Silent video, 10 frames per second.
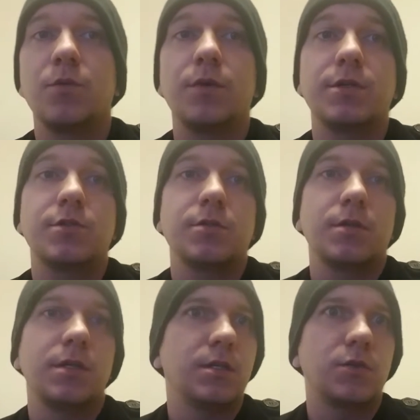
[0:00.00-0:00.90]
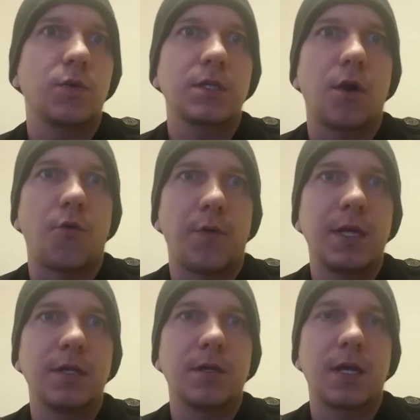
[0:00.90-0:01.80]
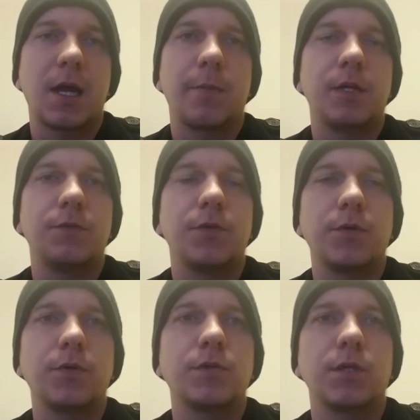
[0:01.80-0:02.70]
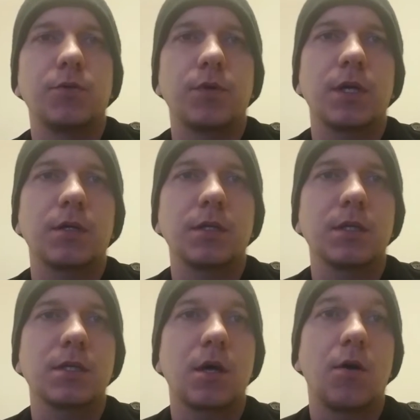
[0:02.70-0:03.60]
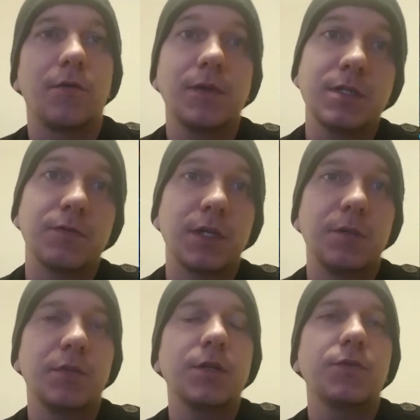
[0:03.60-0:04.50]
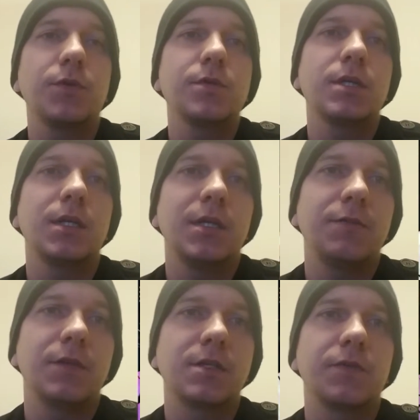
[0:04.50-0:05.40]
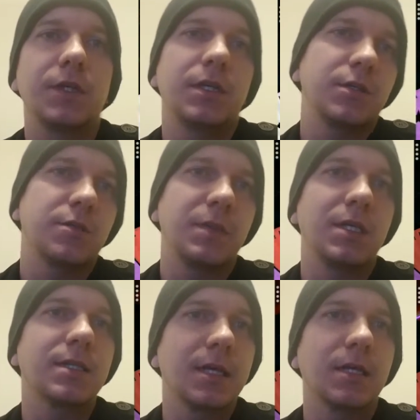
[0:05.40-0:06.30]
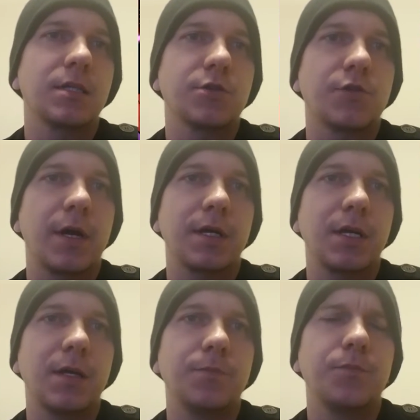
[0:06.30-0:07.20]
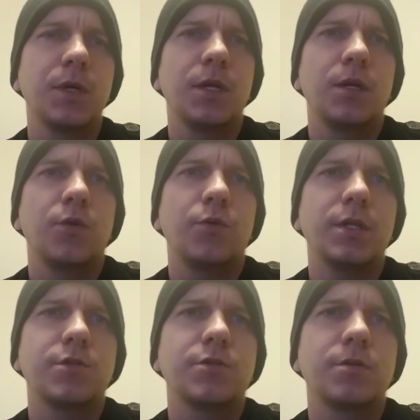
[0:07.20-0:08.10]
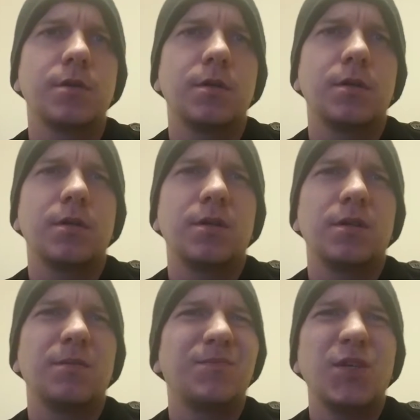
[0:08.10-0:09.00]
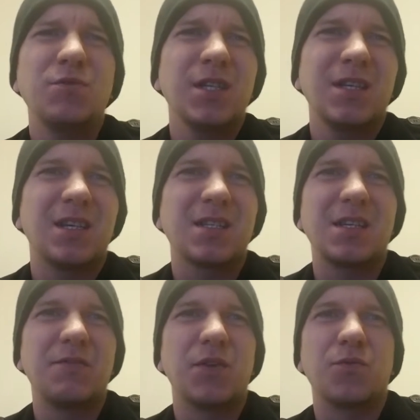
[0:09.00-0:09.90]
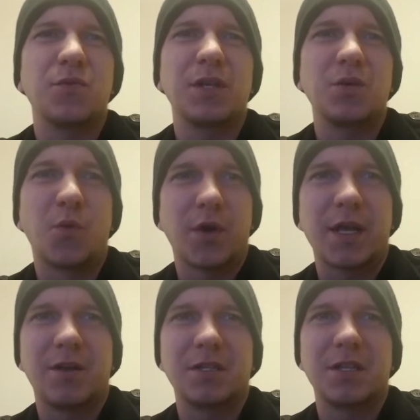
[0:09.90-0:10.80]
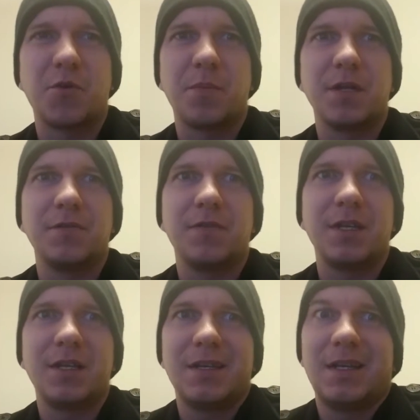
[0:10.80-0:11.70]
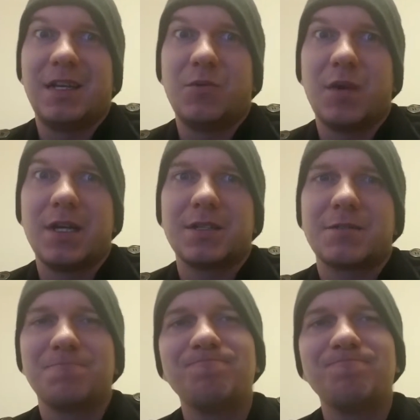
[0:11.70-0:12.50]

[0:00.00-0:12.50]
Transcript: which is what's already going to happen if you're using your Reunculus offensively, but if you're using it defensively, it just means they get to try again, which usually doesn't even really work out in their benefit anyways.